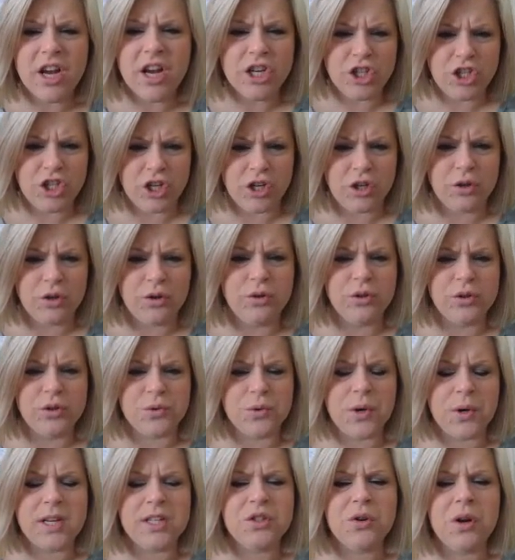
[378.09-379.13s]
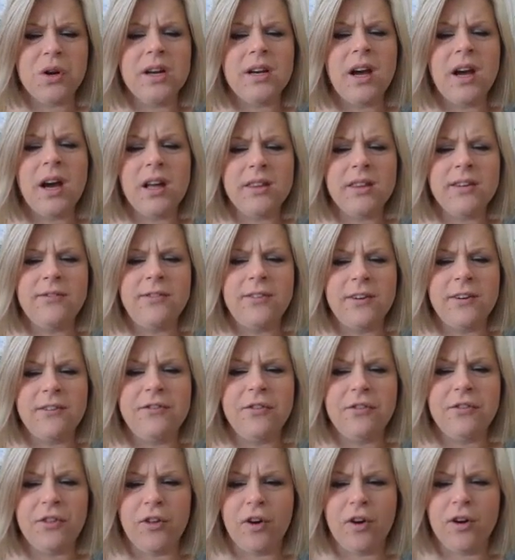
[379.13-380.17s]
Shin Hoo's restaurant on the
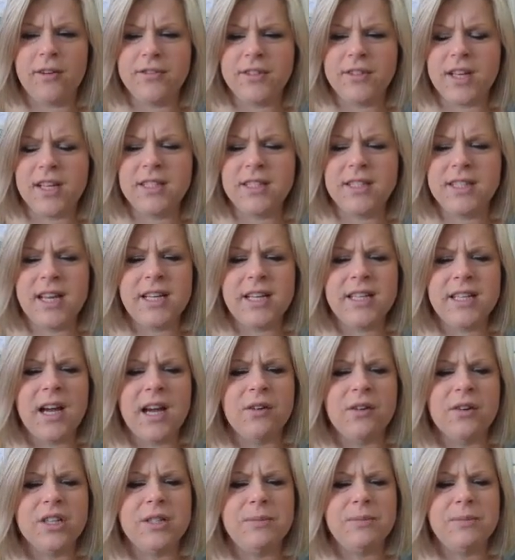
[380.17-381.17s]
fifth floor of Sunset Tower,